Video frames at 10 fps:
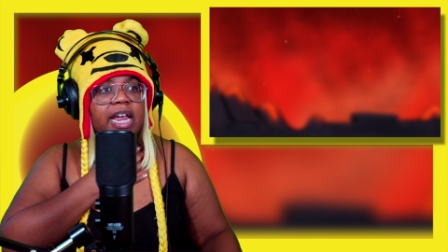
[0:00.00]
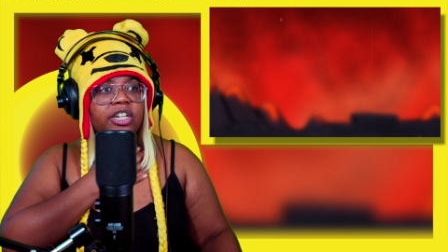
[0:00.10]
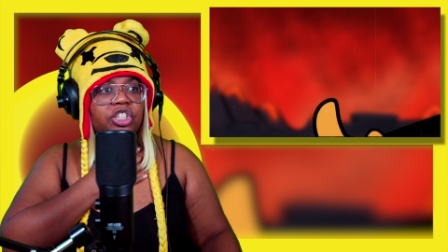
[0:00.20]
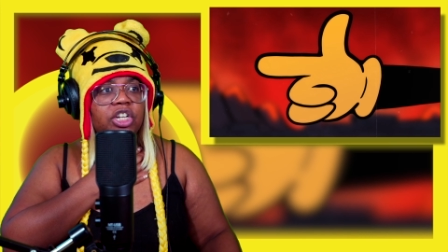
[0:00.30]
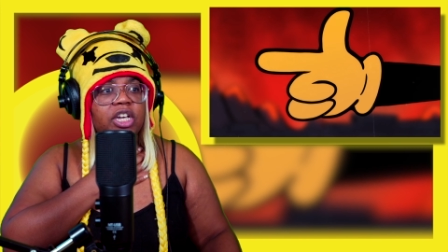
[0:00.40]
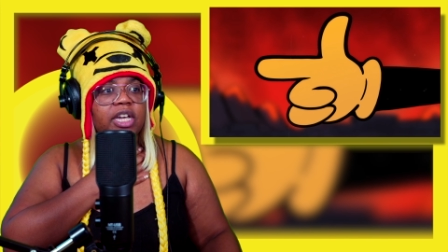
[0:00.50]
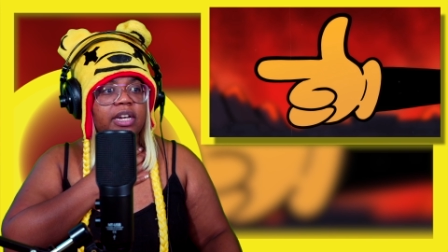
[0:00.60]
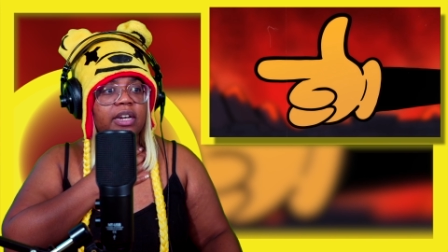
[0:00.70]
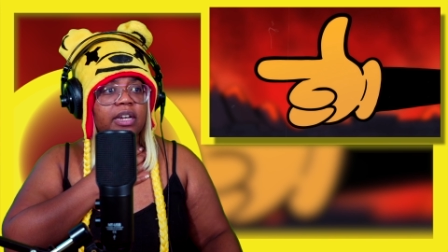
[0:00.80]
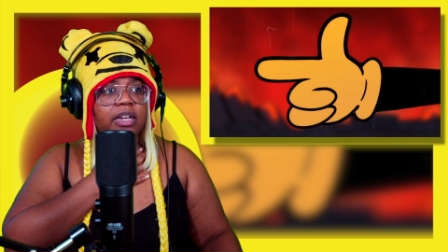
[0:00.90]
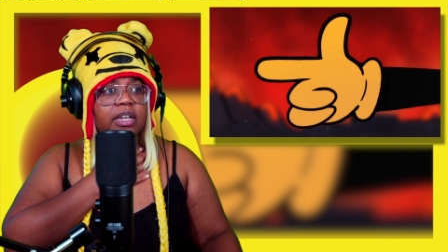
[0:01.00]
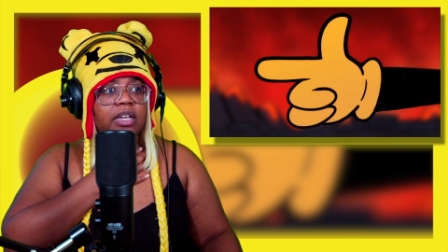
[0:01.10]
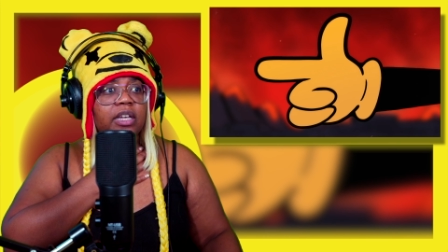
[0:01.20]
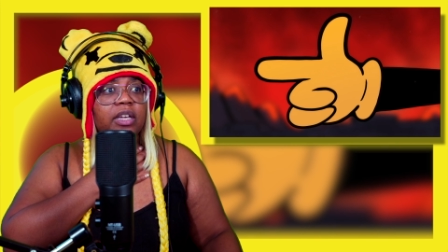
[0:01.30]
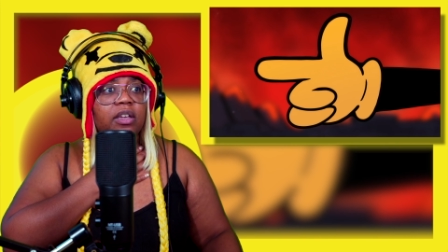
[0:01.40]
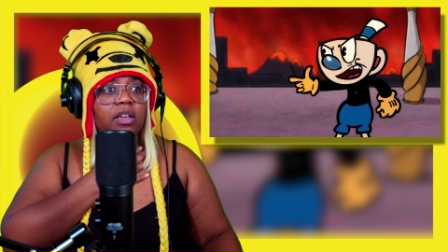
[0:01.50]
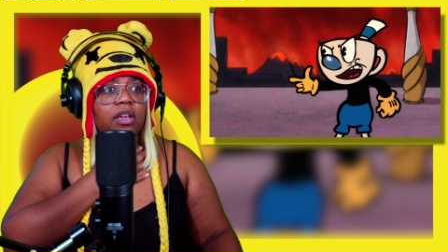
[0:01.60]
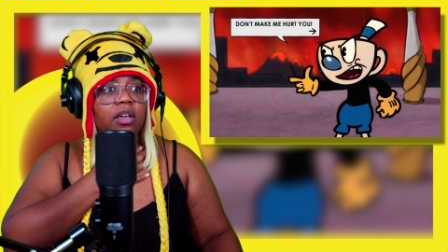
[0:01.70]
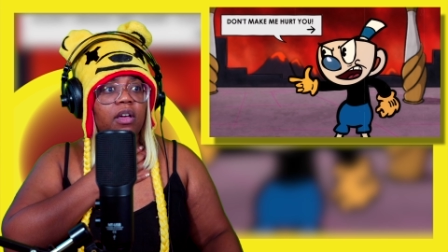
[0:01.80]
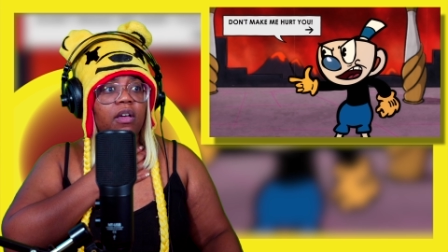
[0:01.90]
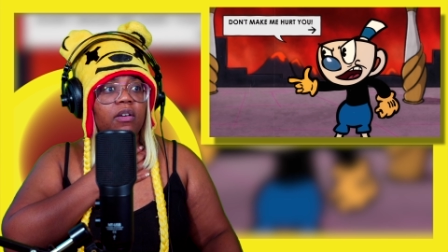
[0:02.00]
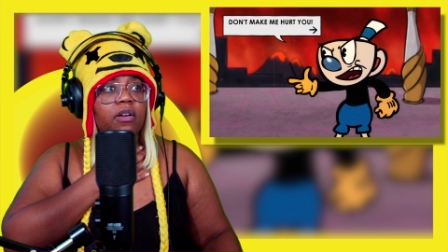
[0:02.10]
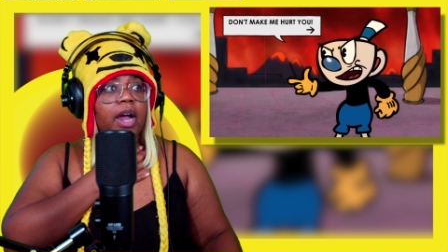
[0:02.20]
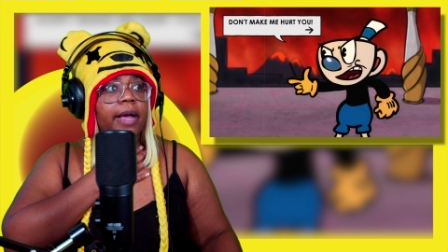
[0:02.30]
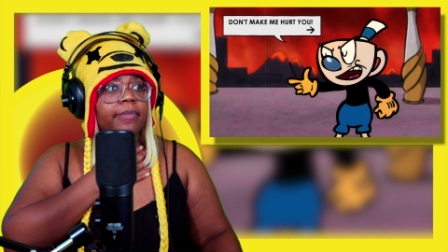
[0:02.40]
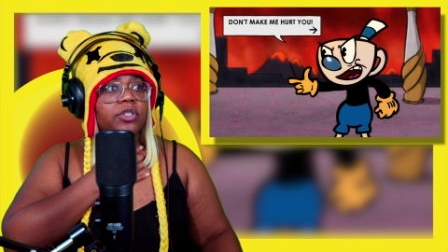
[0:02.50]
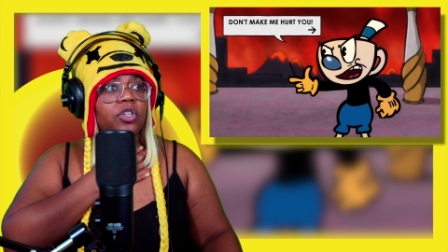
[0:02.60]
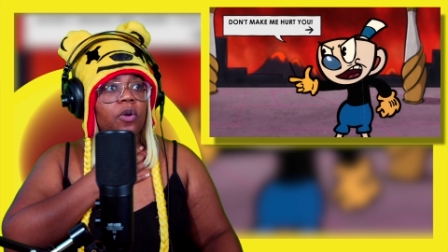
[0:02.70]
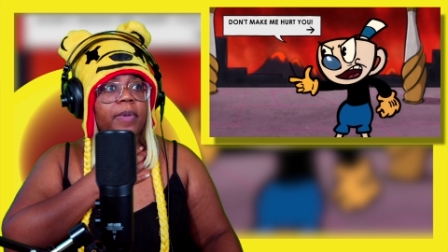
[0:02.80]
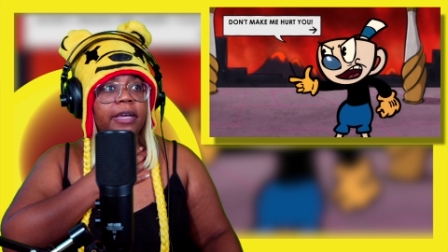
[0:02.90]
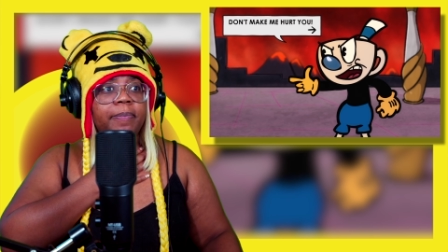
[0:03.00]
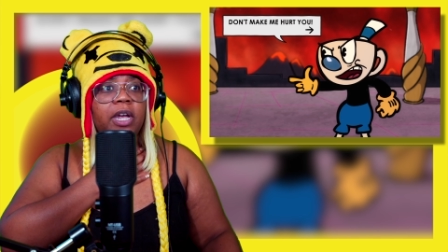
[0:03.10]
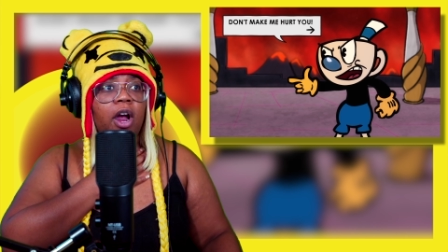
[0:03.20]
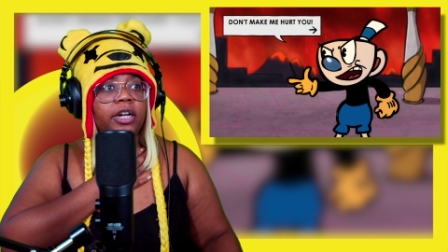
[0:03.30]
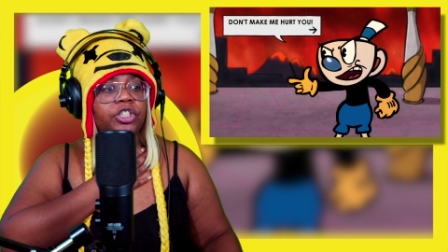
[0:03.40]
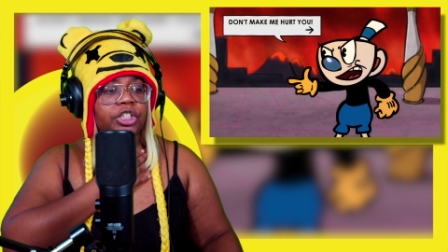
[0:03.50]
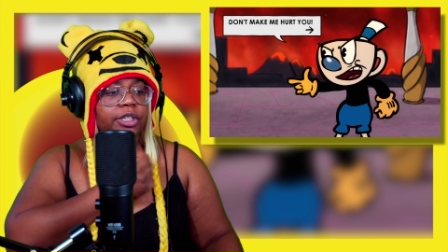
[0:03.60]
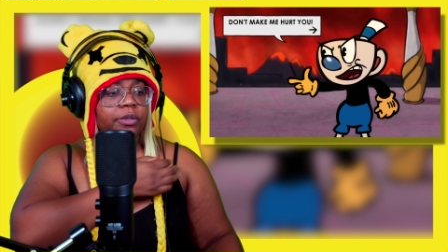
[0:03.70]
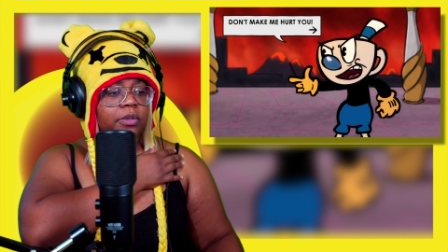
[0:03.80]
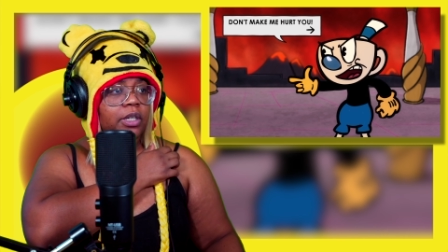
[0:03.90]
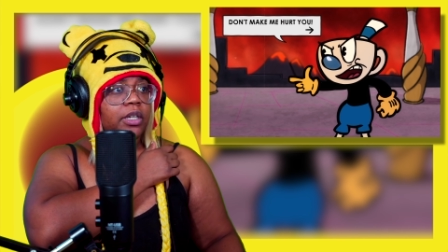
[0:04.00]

I should. Oh crap. Don't make me hurt you.